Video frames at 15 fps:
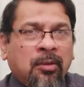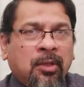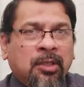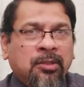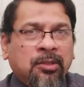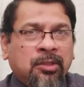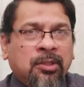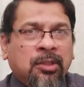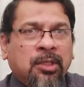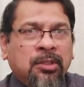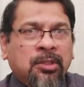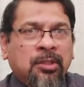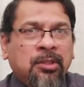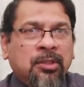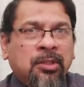
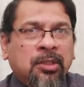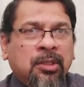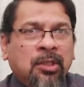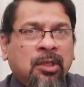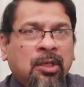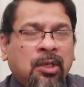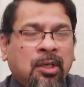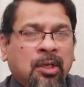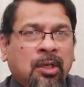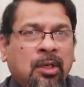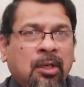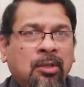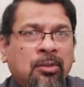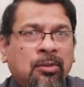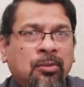exercises
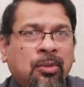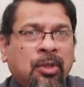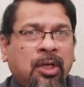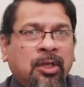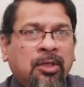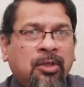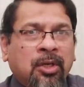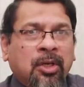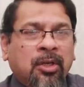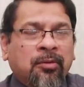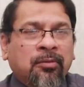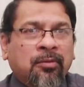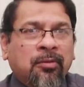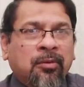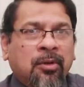to get
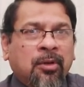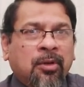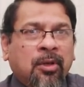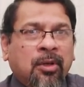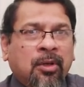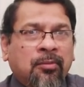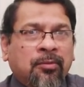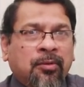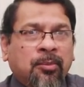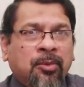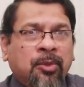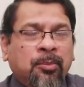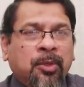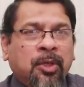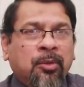relief from
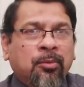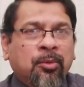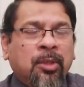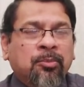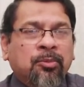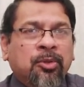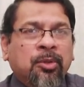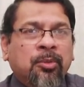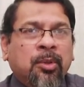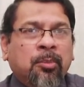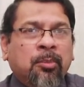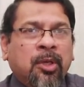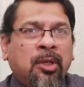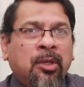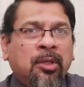the pain. We have to
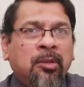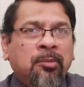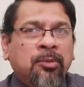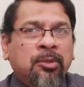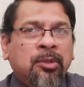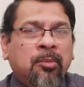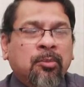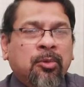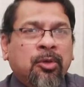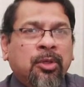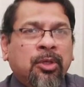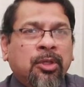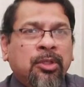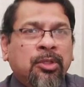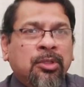remember, if
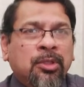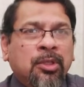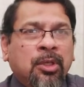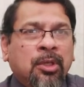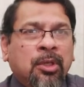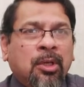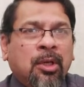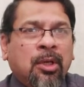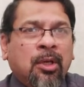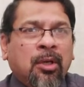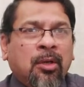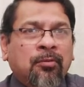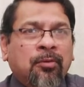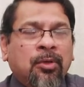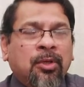somebody is
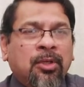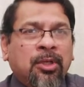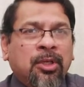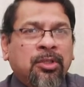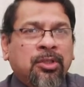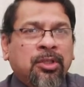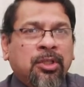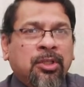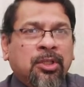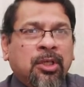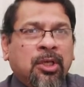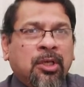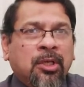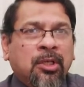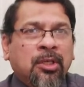fully
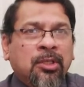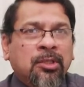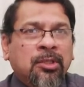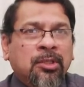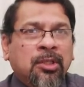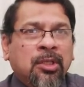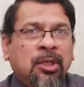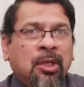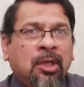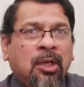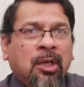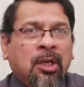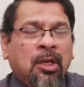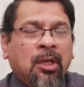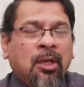restricted
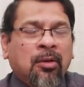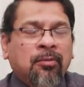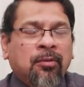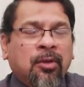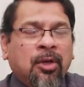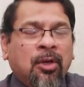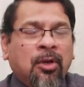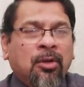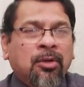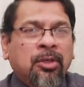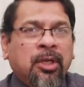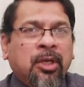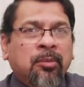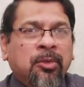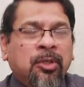for a long
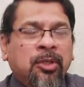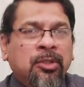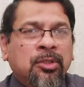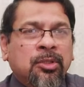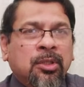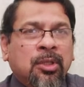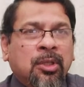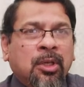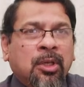time, his